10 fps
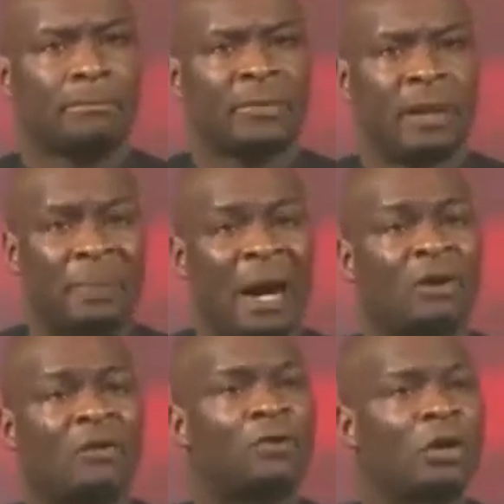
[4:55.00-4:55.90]
The
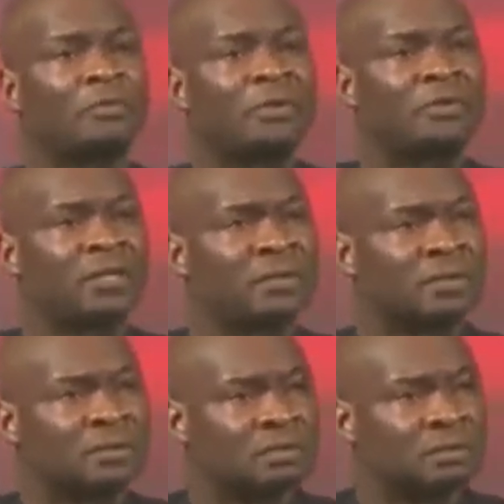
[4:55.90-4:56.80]
power of God
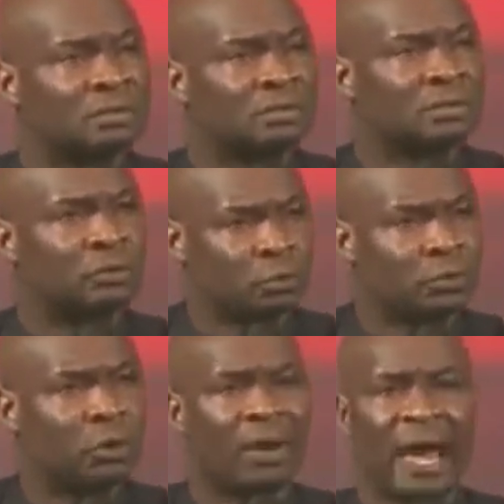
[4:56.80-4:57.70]
revealed
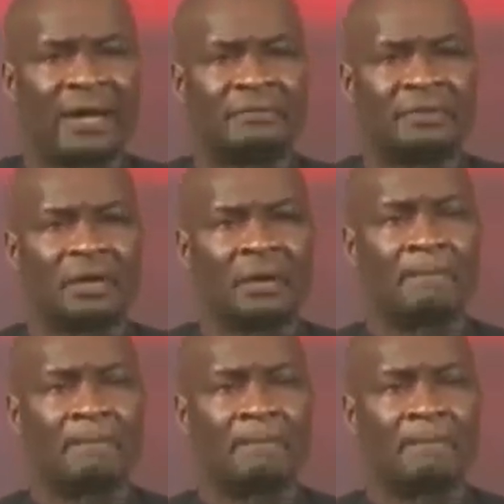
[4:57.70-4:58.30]
through your life